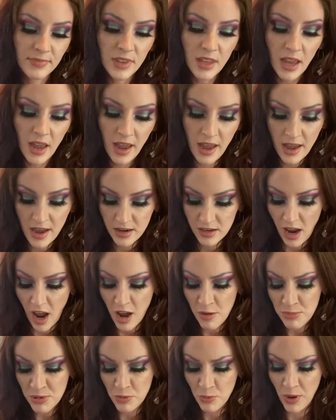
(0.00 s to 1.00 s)
And
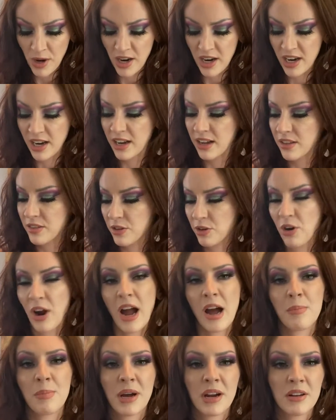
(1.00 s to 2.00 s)
I've been wearing the
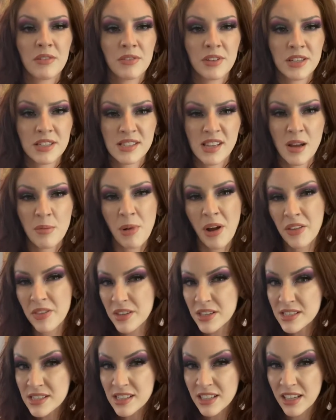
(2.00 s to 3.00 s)
crap out of this. I bought
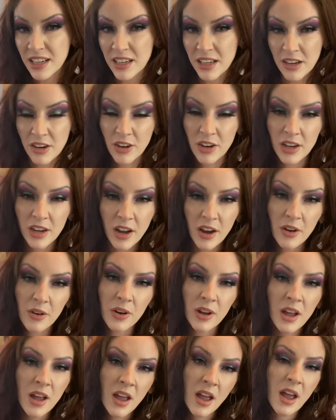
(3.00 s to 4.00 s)
this like a year ago,
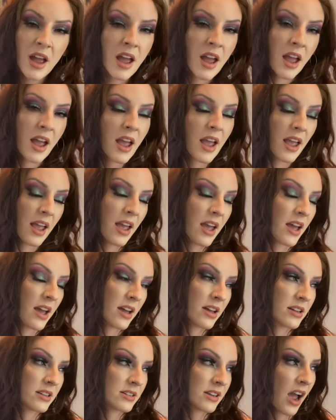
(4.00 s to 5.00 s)

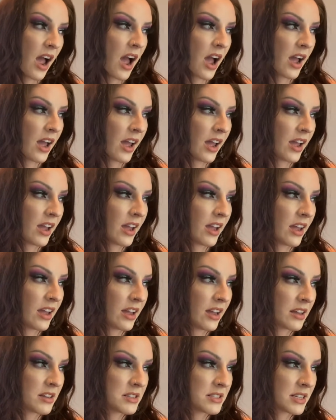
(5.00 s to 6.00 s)
and
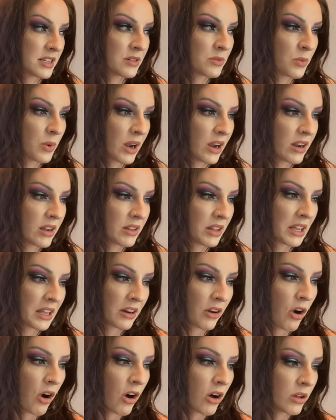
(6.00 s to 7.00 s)
I didn't wear it like at
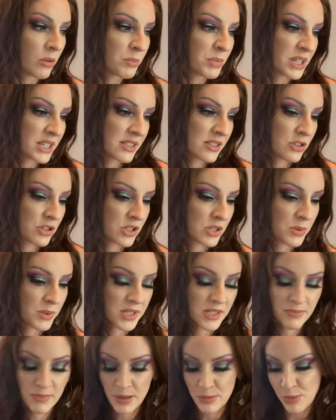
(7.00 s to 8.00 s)
all because it just
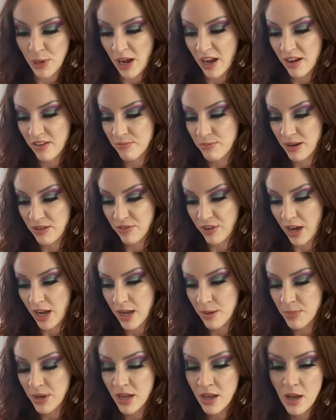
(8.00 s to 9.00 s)
wasn't my
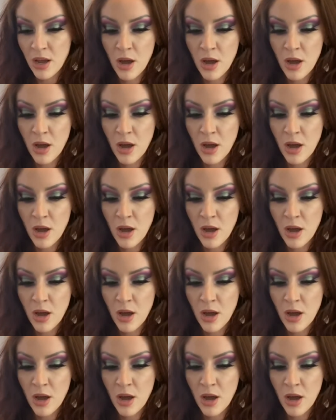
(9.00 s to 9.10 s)
vibe.